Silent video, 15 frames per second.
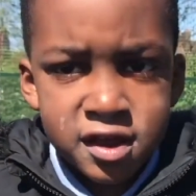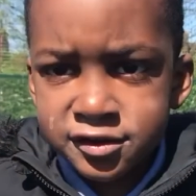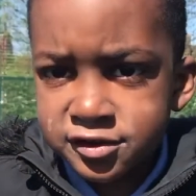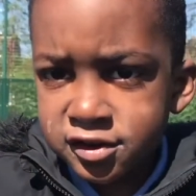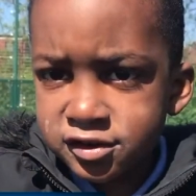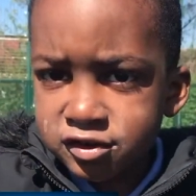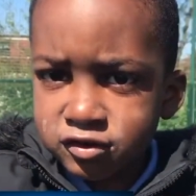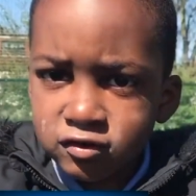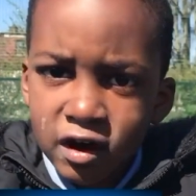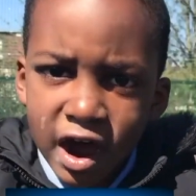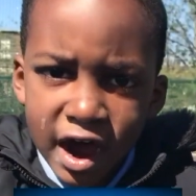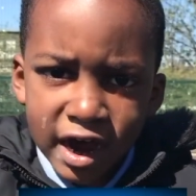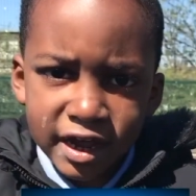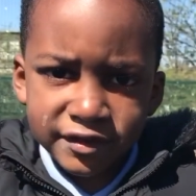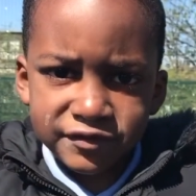
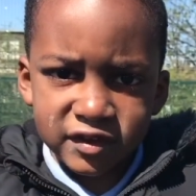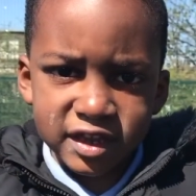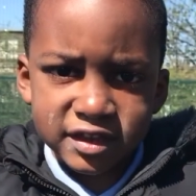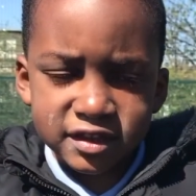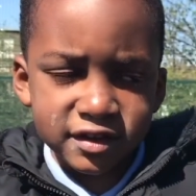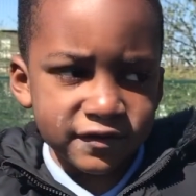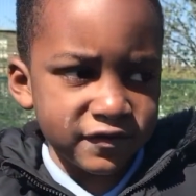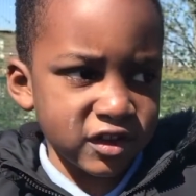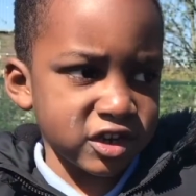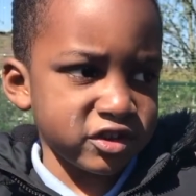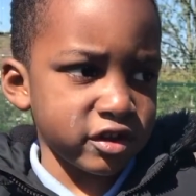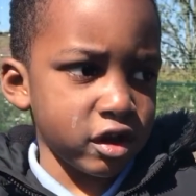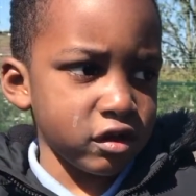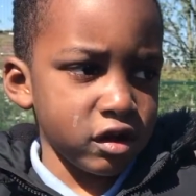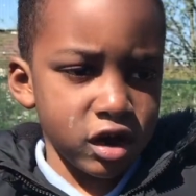Subscribe in the
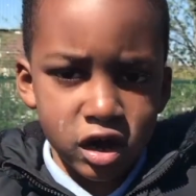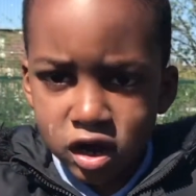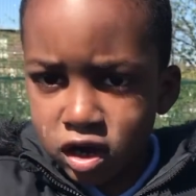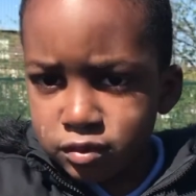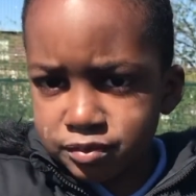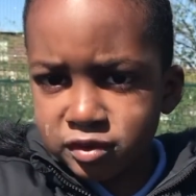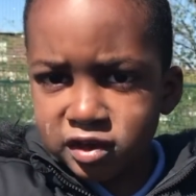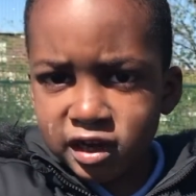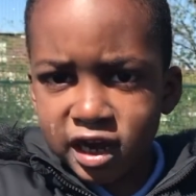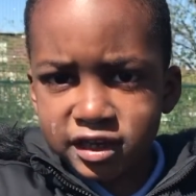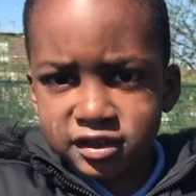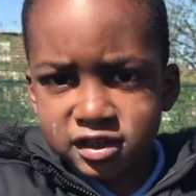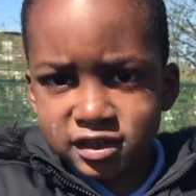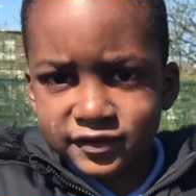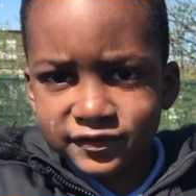video. I hope you
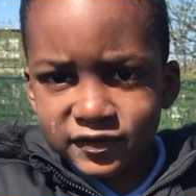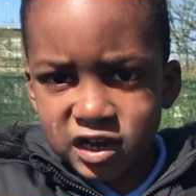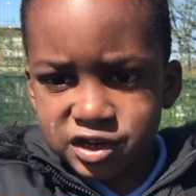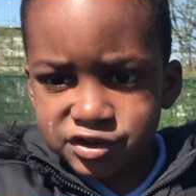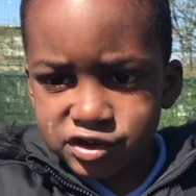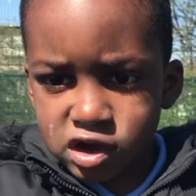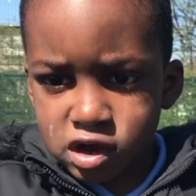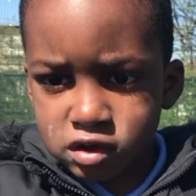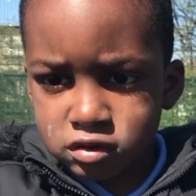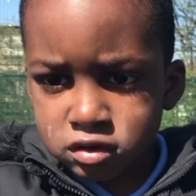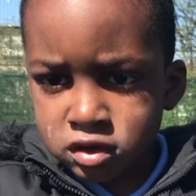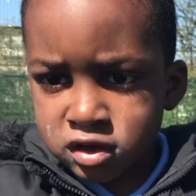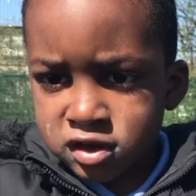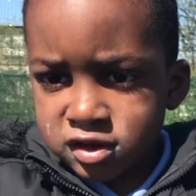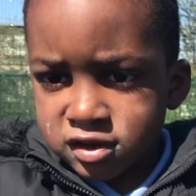like this video.
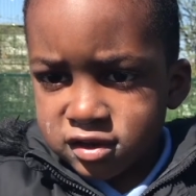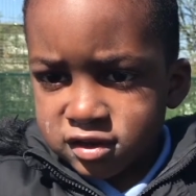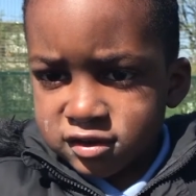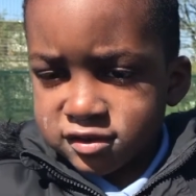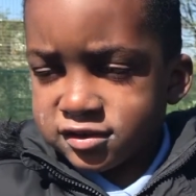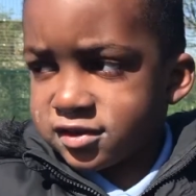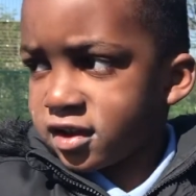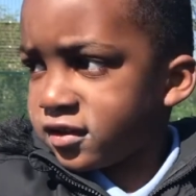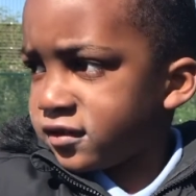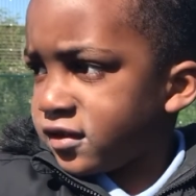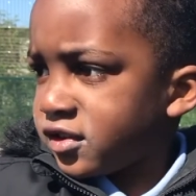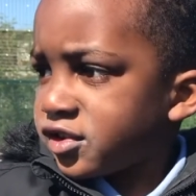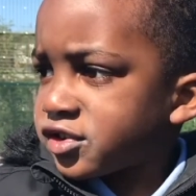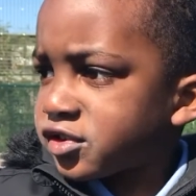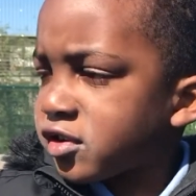So
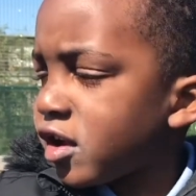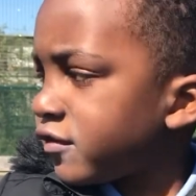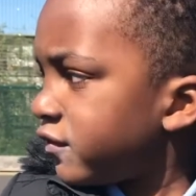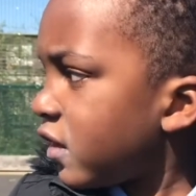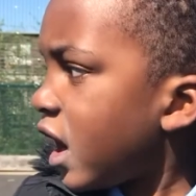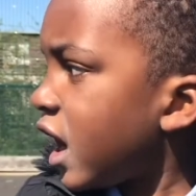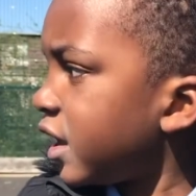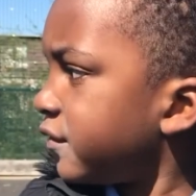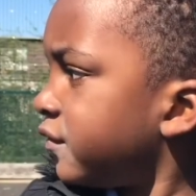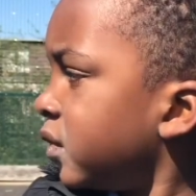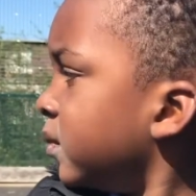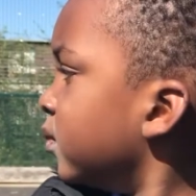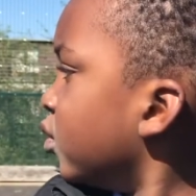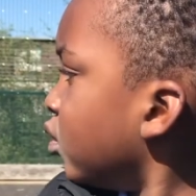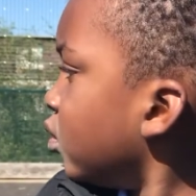subscribe
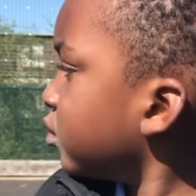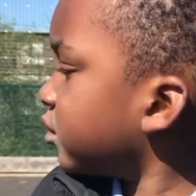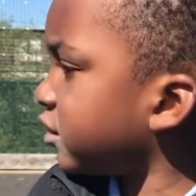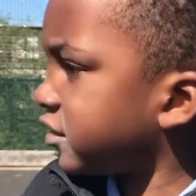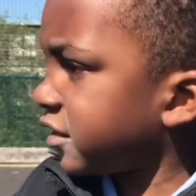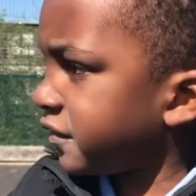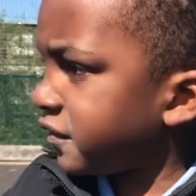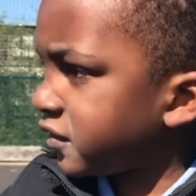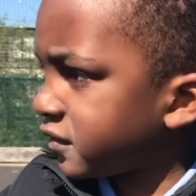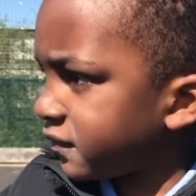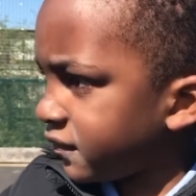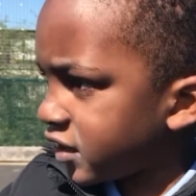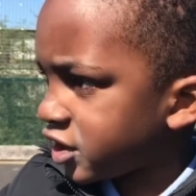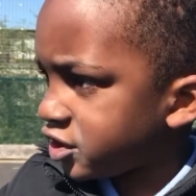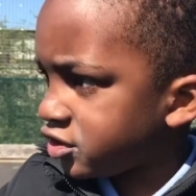from all the different
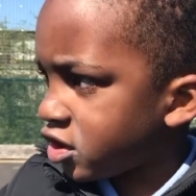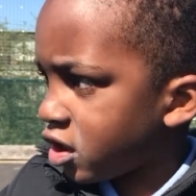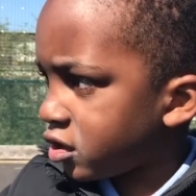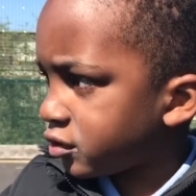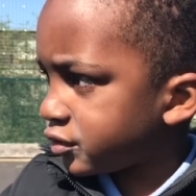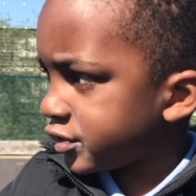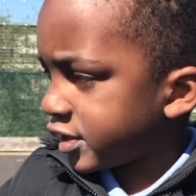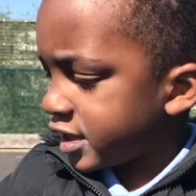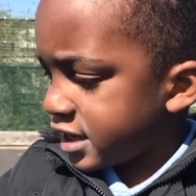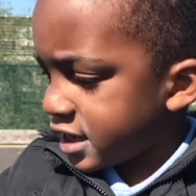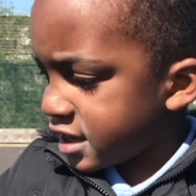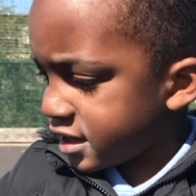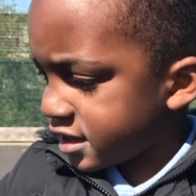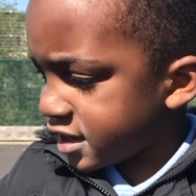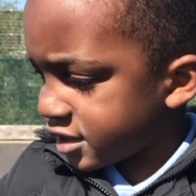videos
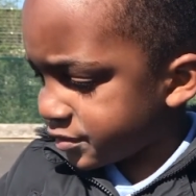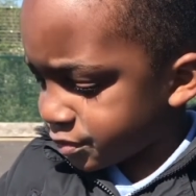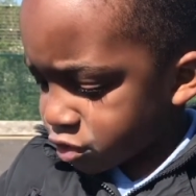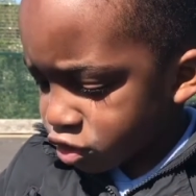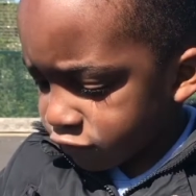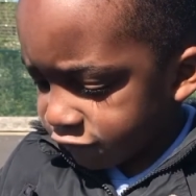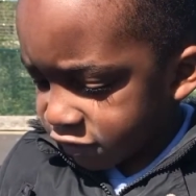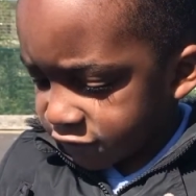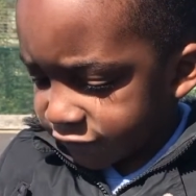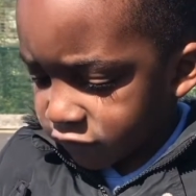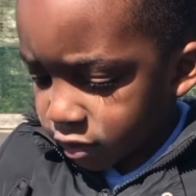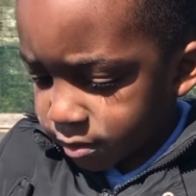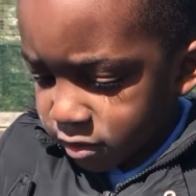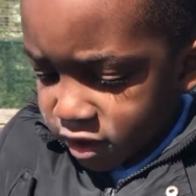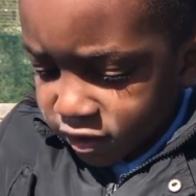in this movie,
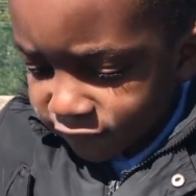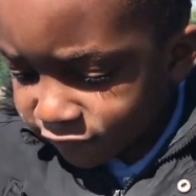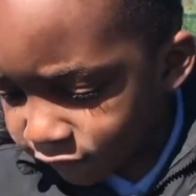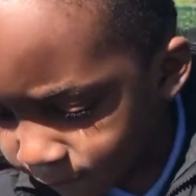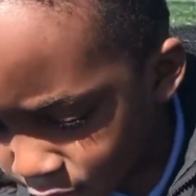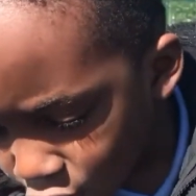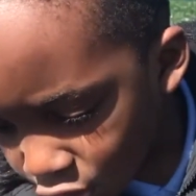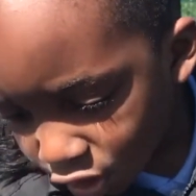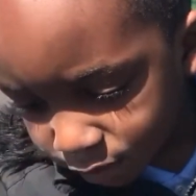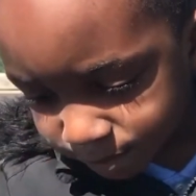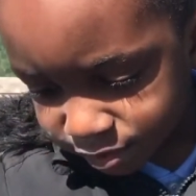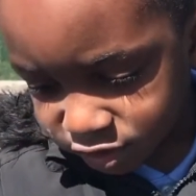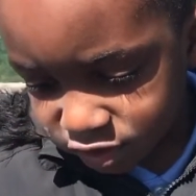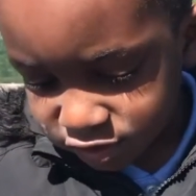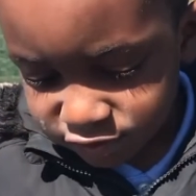from
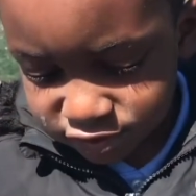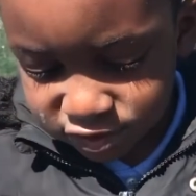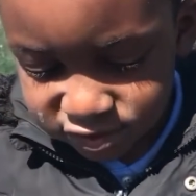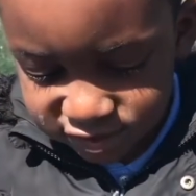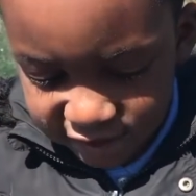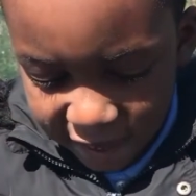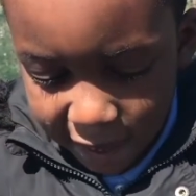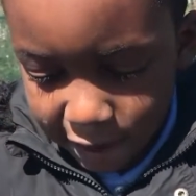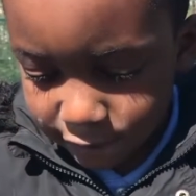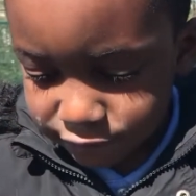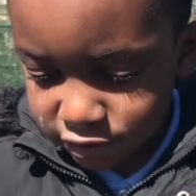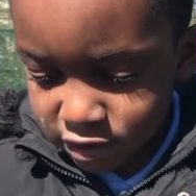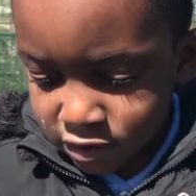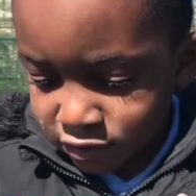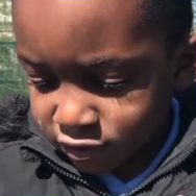hop to down,
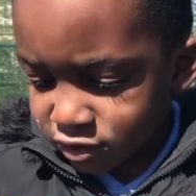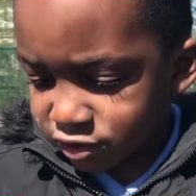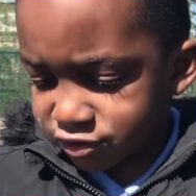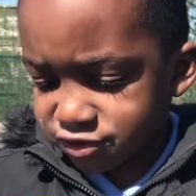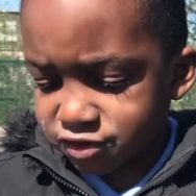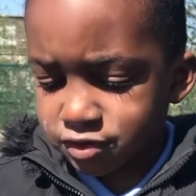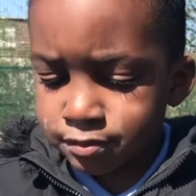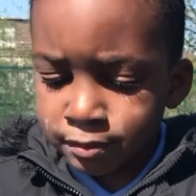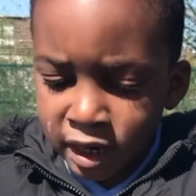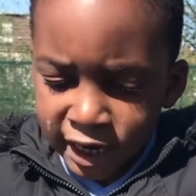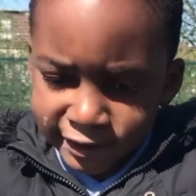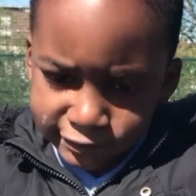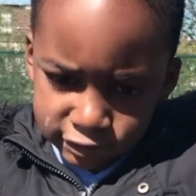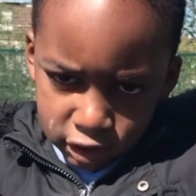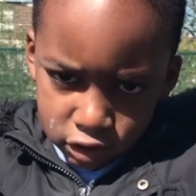because you
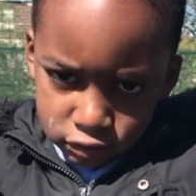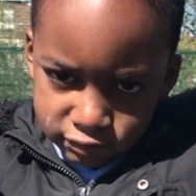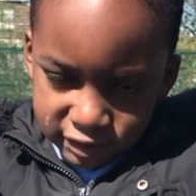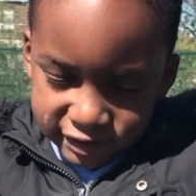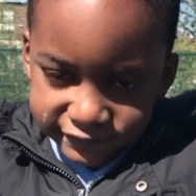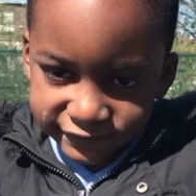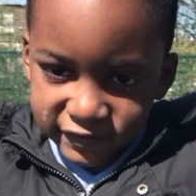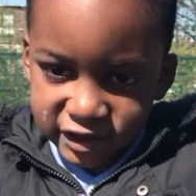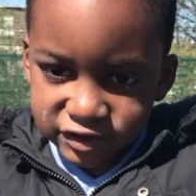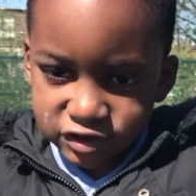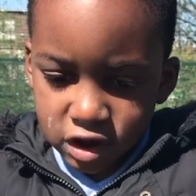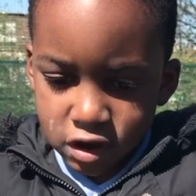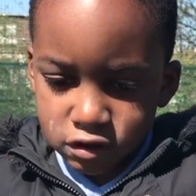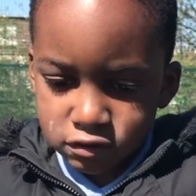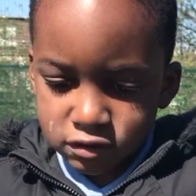might know this
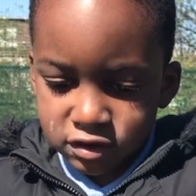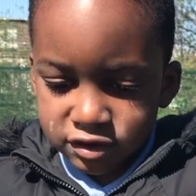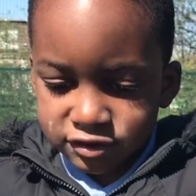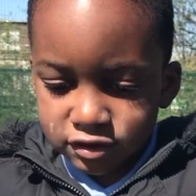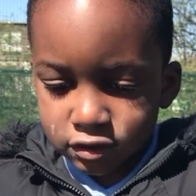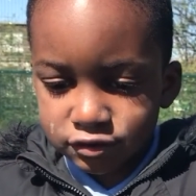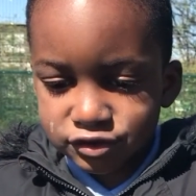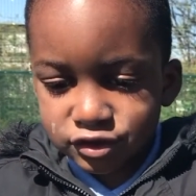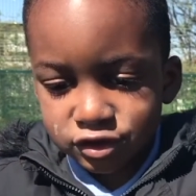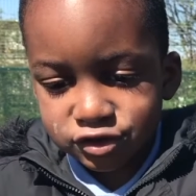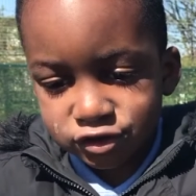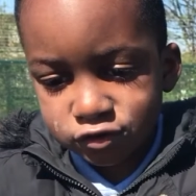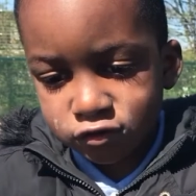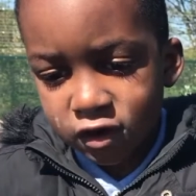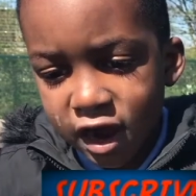video. So
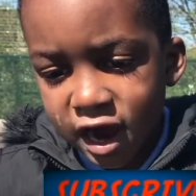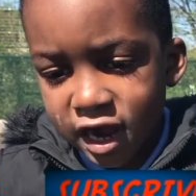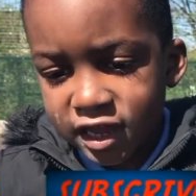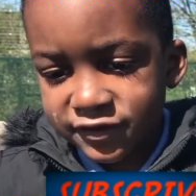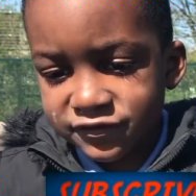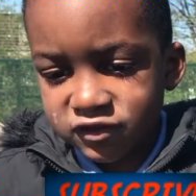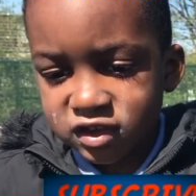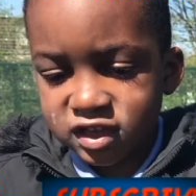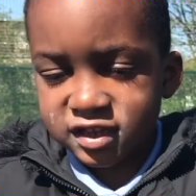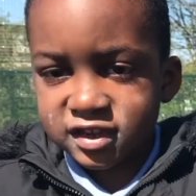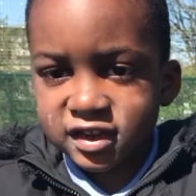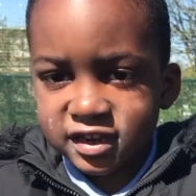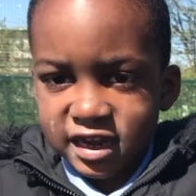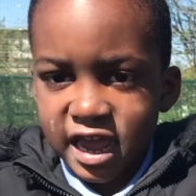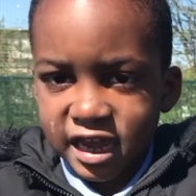subscribe in
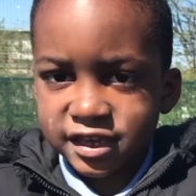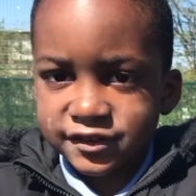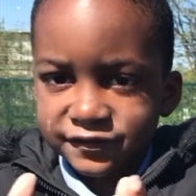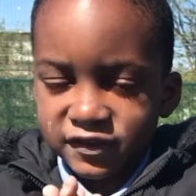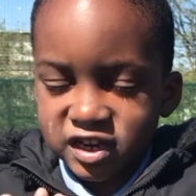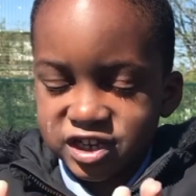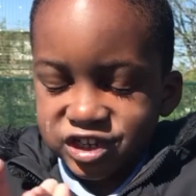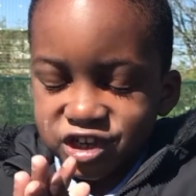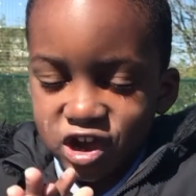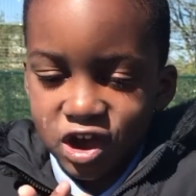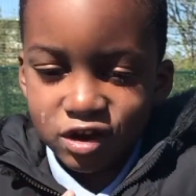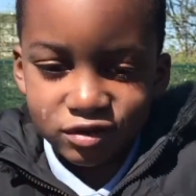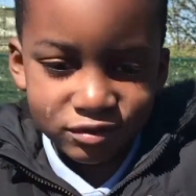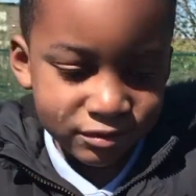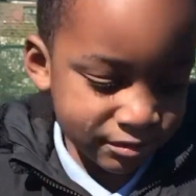the next video.